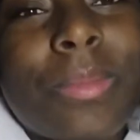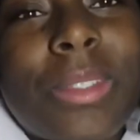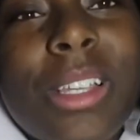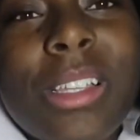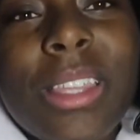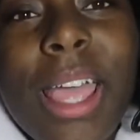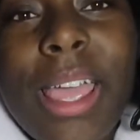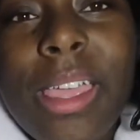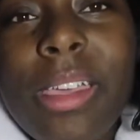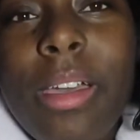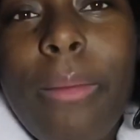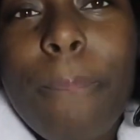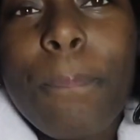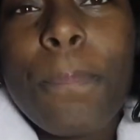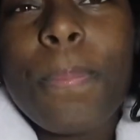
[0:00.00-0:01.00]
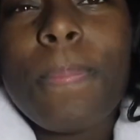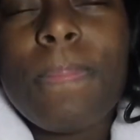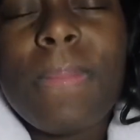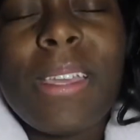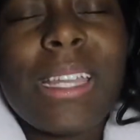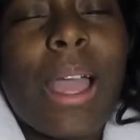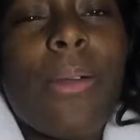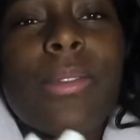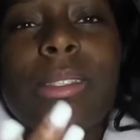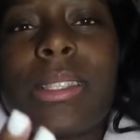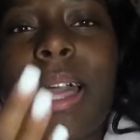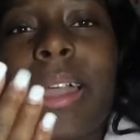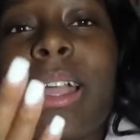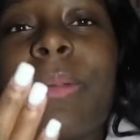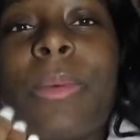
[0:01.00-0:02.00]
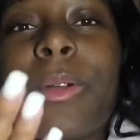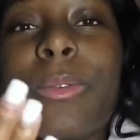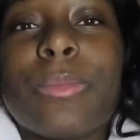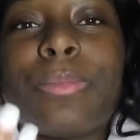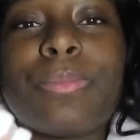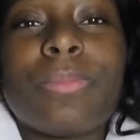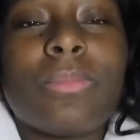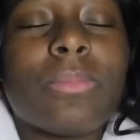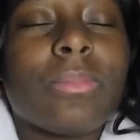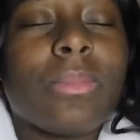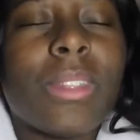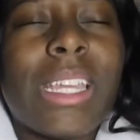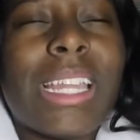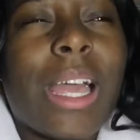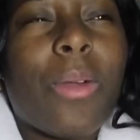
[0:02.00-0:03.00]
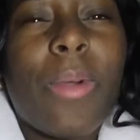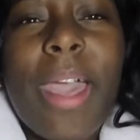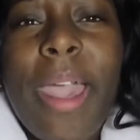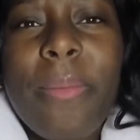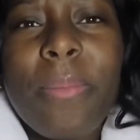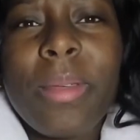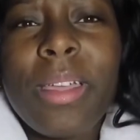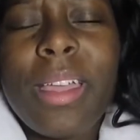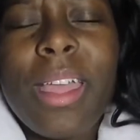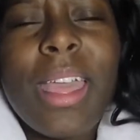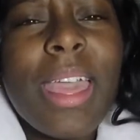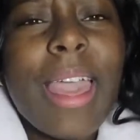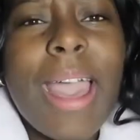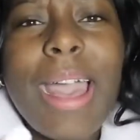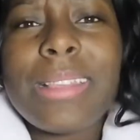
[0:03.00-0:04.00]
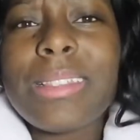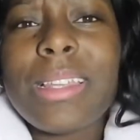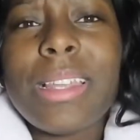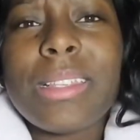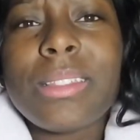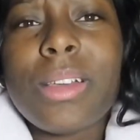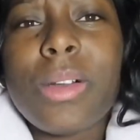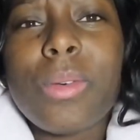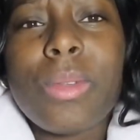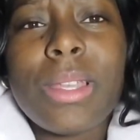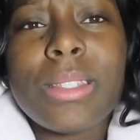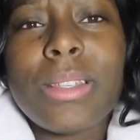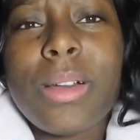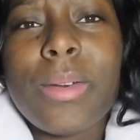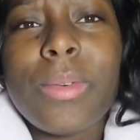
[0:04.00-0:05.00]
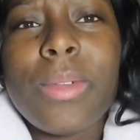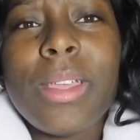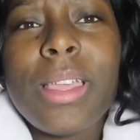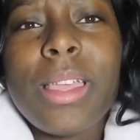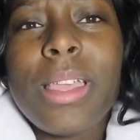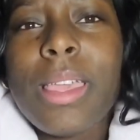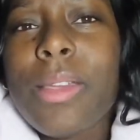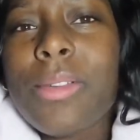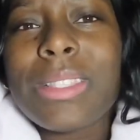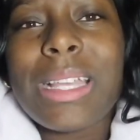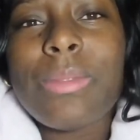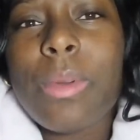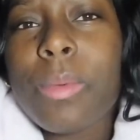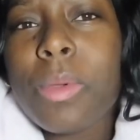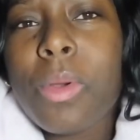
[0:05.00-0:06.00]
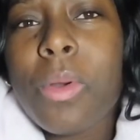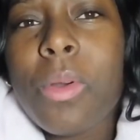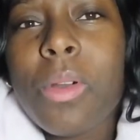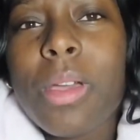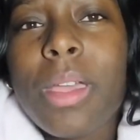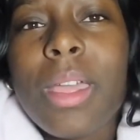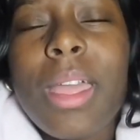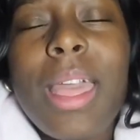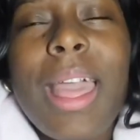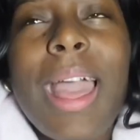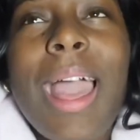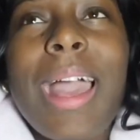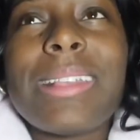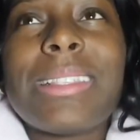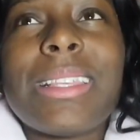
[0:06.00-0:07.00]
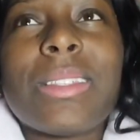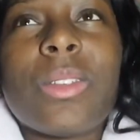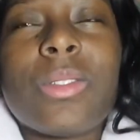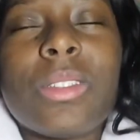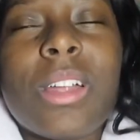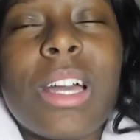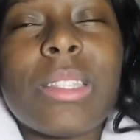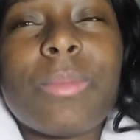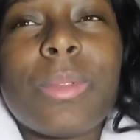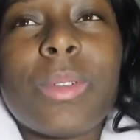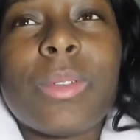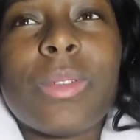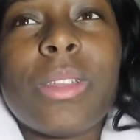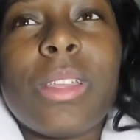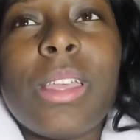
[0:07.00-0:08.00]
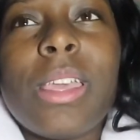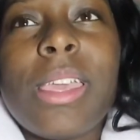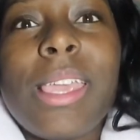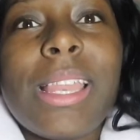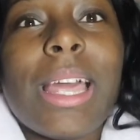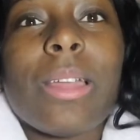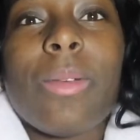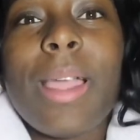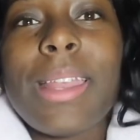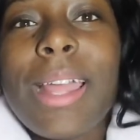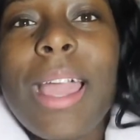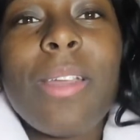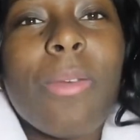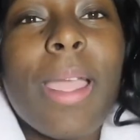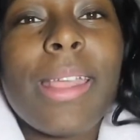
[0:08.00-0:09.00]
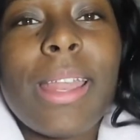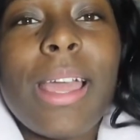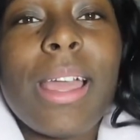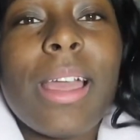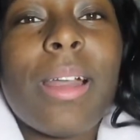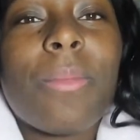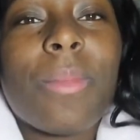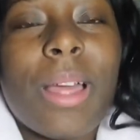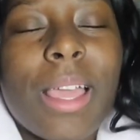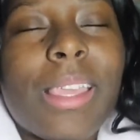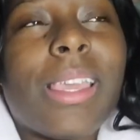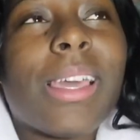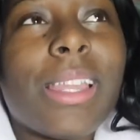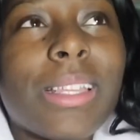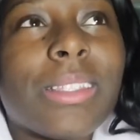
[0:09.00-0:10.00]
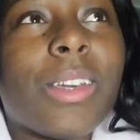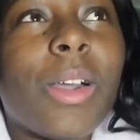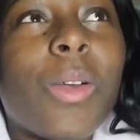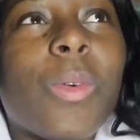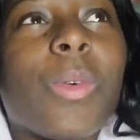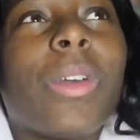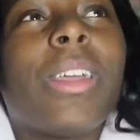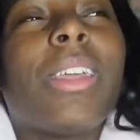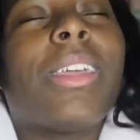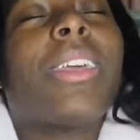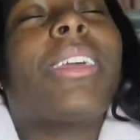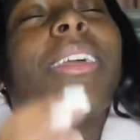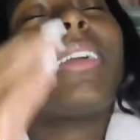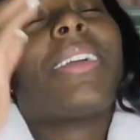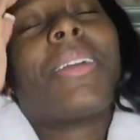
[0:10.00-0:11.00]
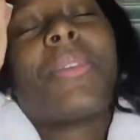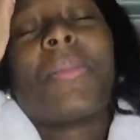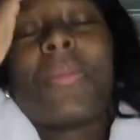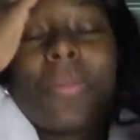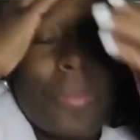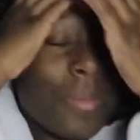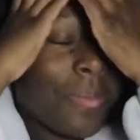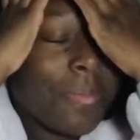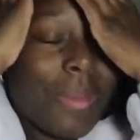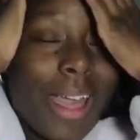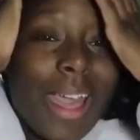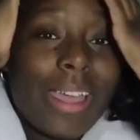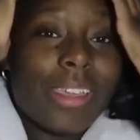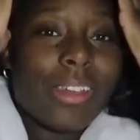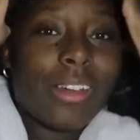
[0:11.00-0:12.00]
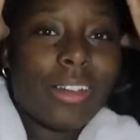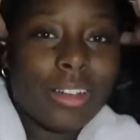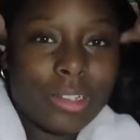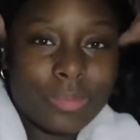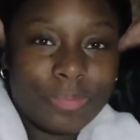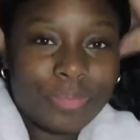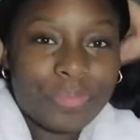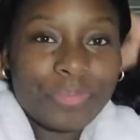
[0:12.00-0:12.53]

looked at him, and I was like, come on. He like, what happened? I said, let's go. He was like, where we going? I said, let's go to the hospital. He like, right now? I'm like, yeah, let's go. Mind y'all,